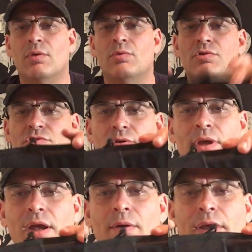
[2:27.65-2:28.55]
Would you
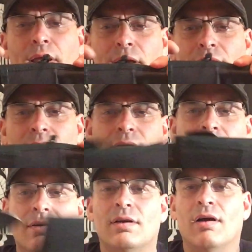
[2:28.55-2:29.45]
carry
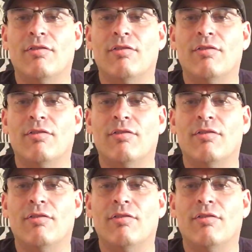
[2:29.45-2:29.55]
a